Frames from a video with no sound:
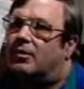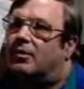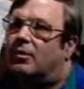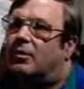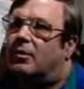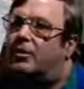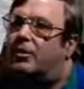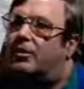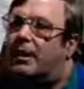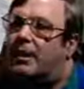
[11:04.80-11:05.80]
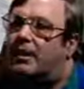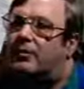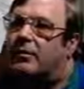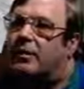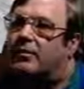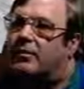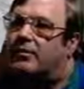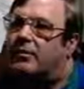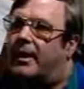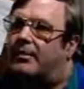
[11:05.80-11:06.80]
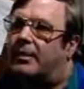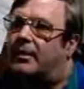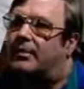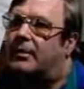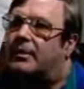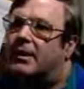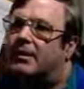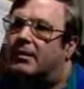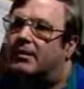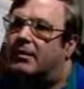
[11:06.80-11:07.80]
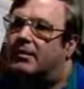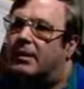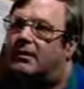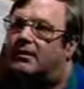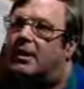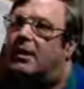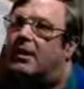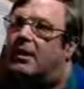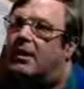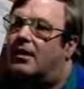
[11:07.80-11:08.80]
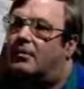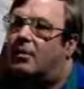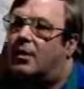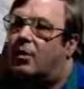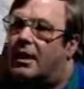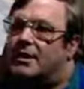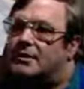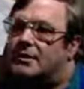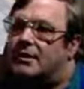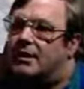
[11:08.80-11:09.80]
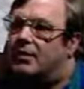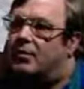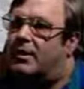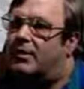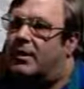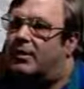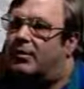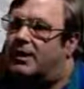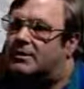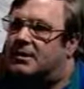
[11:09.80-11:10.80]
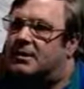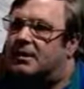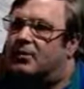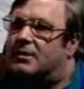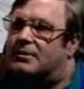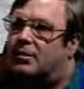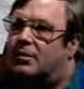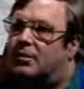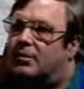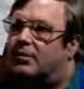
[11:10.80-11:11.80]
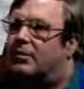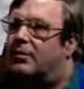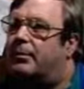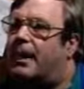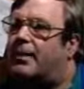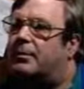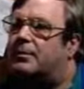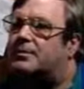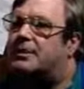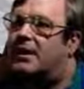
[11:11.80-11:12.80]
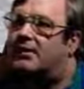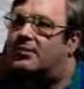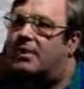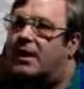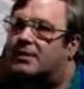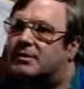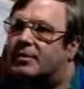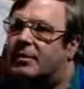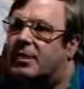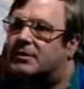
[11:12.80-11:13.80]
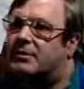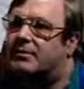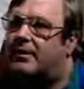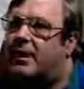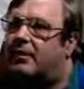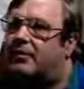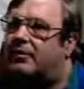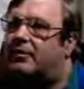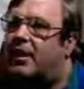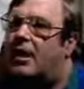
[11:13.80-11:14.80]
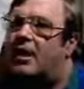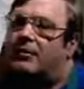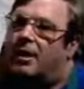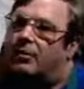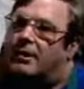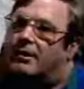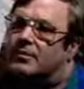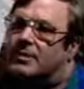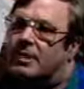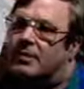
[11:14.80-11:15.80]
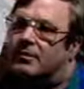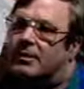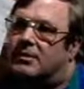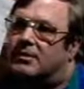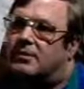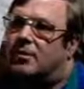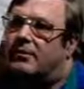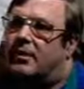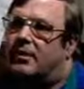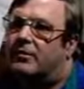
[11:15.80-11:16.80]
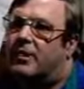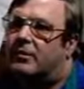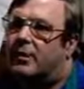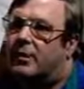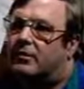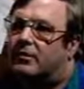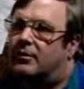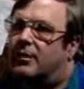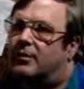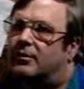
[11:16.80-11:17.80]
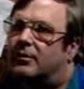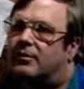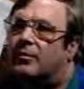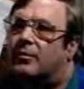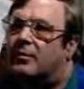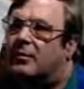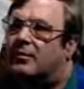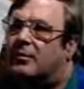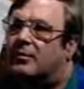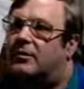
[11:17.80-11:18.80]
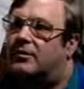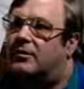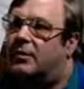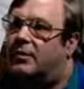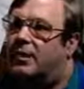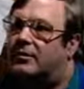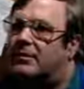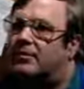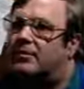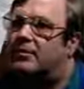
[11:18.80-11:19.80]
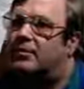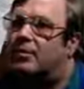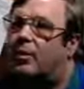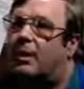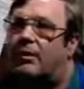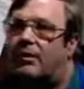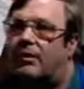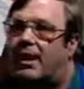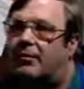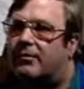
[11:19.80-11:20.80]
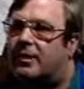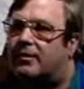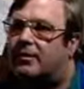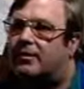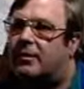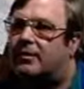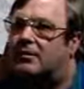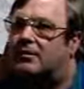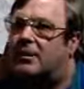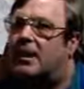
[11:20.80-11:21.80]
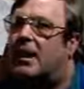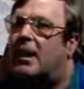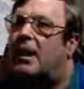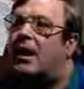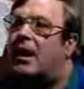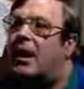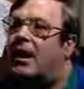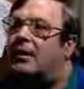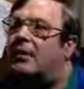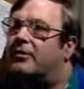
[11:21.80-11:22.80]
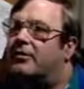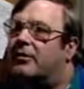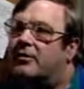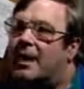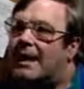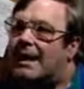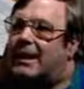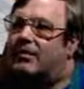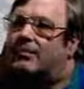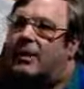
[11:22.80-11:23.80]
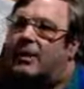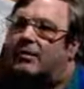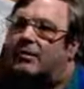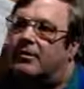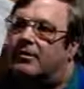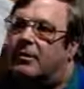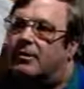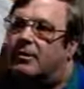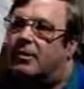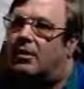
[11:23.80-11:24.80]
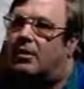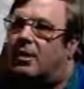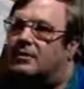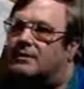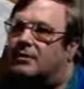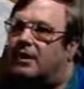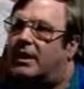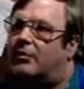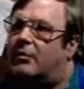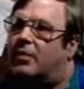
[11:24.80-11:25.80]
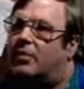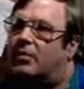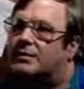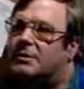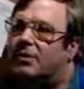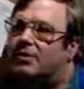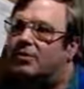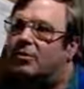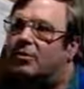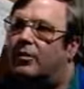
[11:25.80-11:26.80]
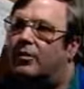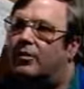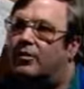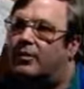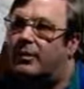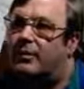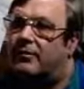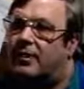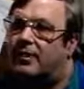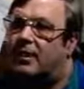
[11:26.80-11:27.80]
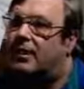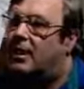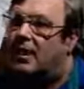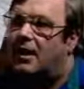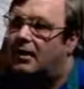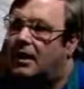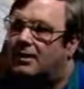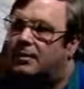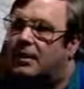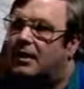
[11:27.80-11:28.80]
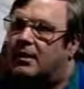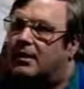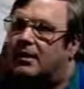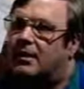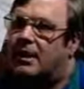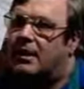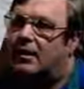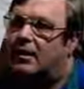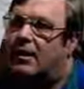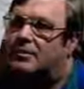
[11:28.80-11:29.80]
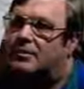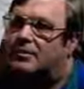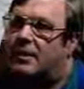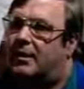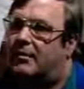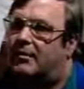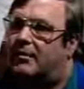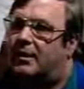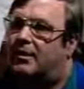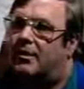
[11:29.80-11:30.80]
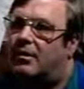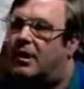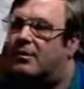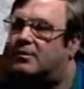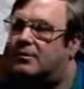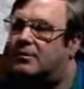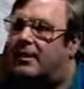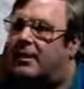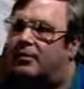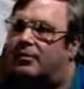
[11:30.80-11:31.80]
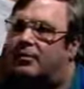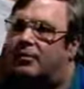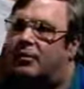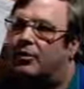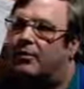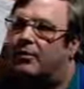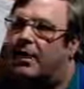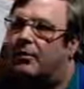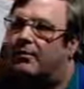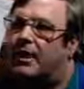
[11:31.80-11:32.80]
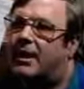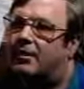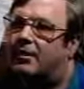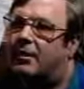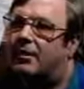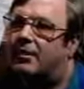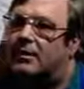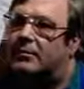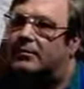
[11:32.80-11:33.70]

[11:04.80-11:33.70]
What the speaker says: to grow in human beings. He talks about that in the mid-1970s. The request, we think, basically was the papers that addressed production of viruses that would either selectively destroy various aspects of the immune system, the T-cell system, the B-cell system, or inhibit macrophages selectively, and also the making of viruses that would cause leukemia or solid tumors specifically. And that's been, again, hundreds of papers and hundreds of viruses produced that have that capability.